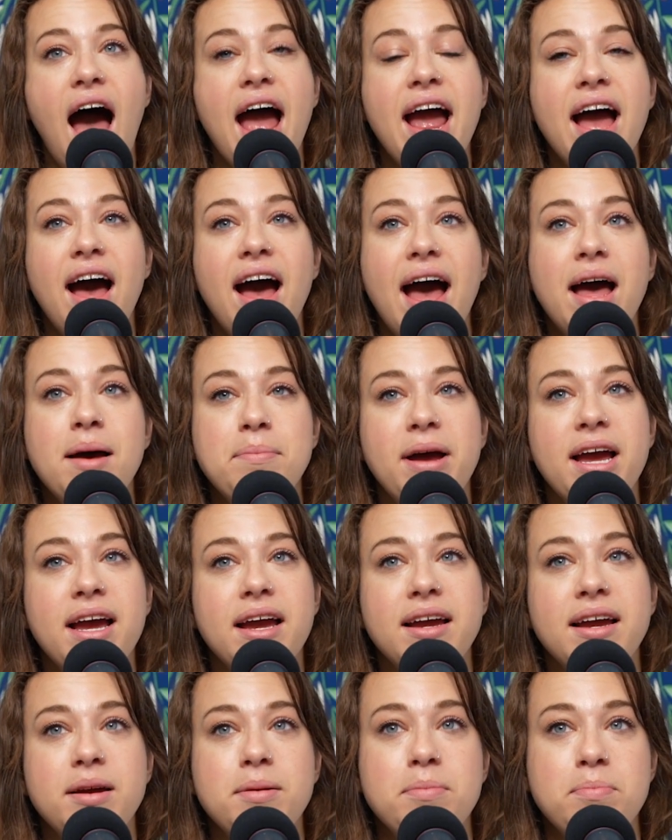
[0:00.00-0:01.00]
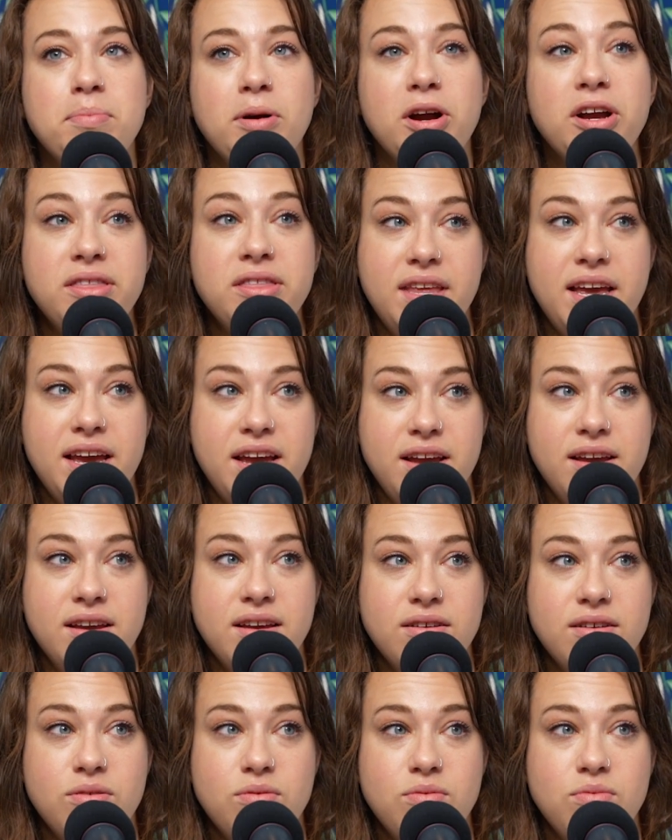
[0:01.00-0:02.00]
At my
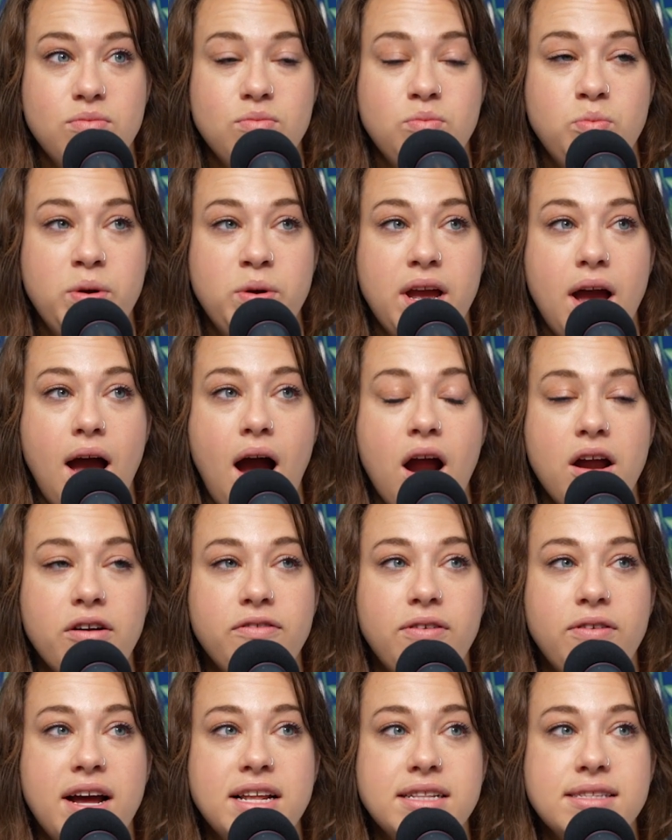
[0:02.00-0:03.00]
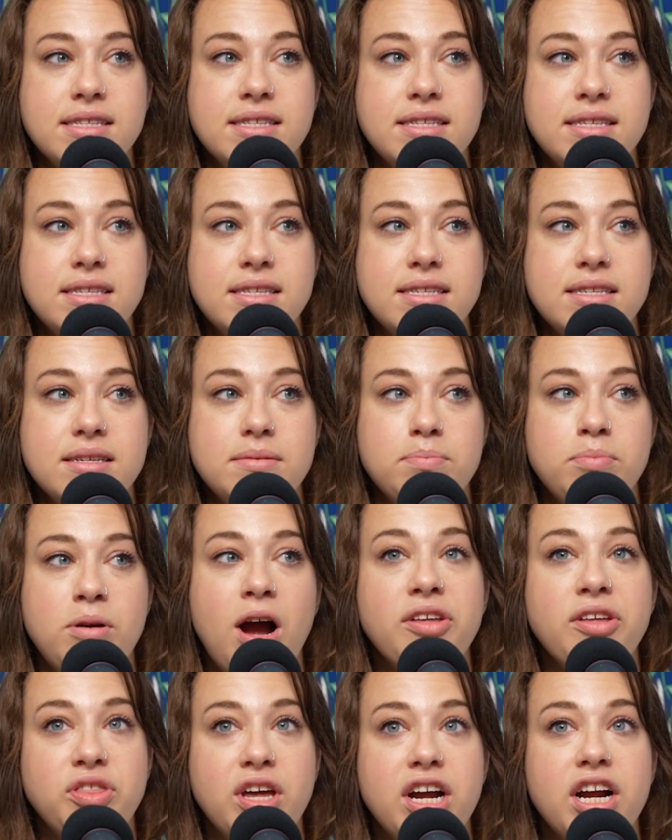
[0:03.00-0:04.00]
birthday, our friends
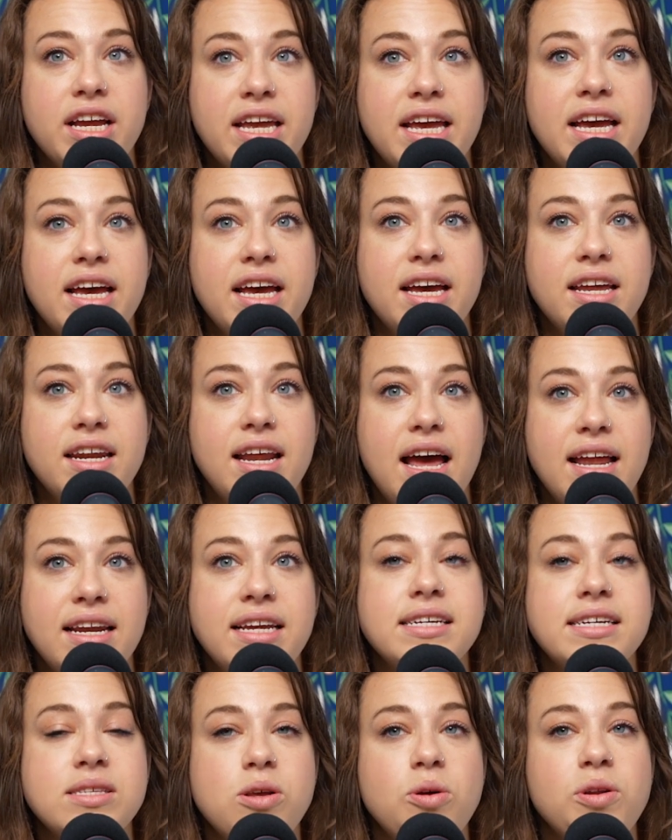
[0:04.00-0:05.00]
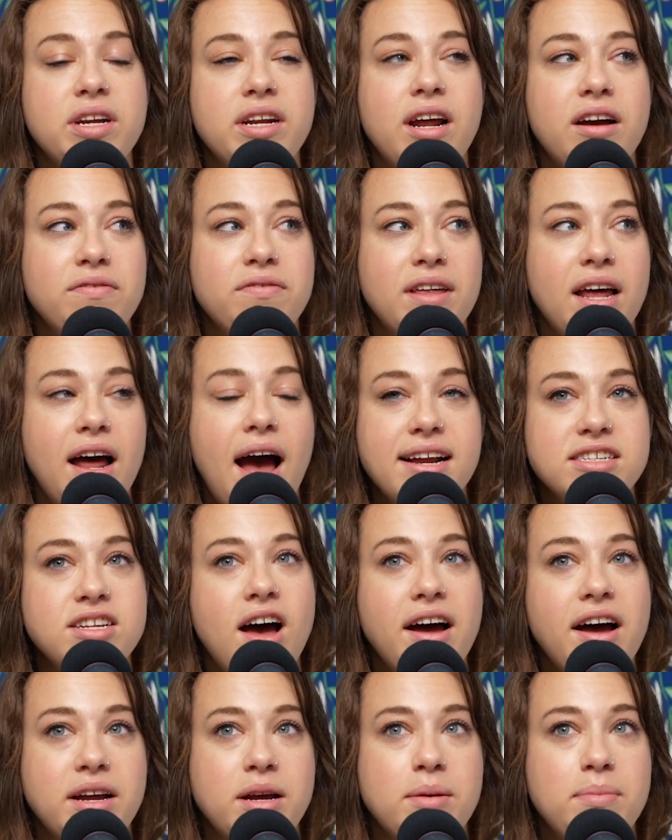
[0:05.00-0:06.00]
brought their kid and he's old enough that I
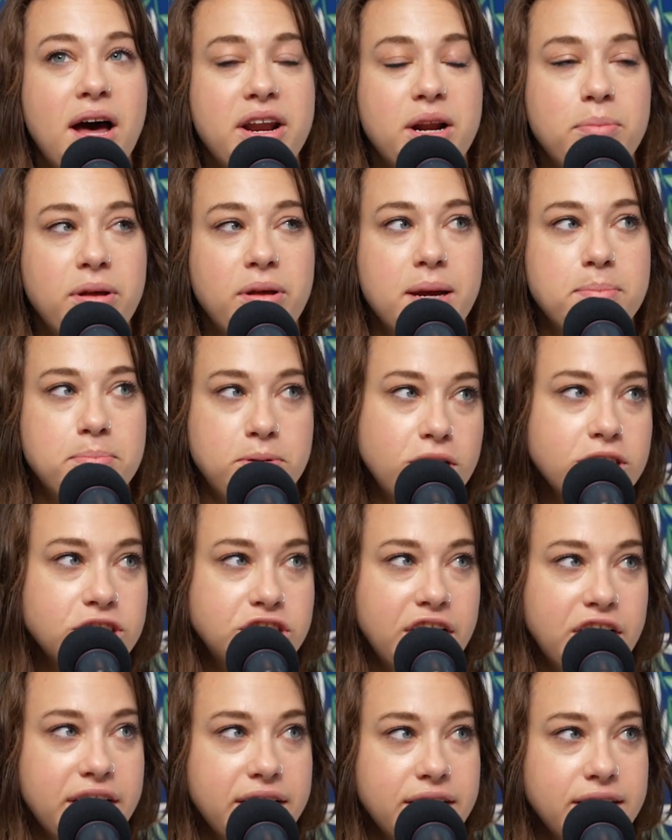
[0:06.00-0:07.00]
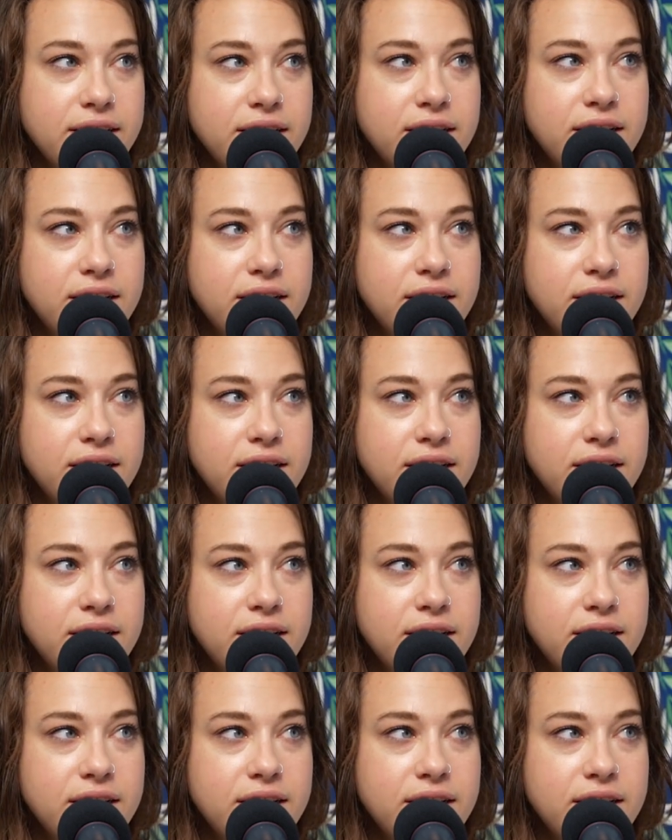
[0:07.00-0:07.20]
taught him how to play bullshit.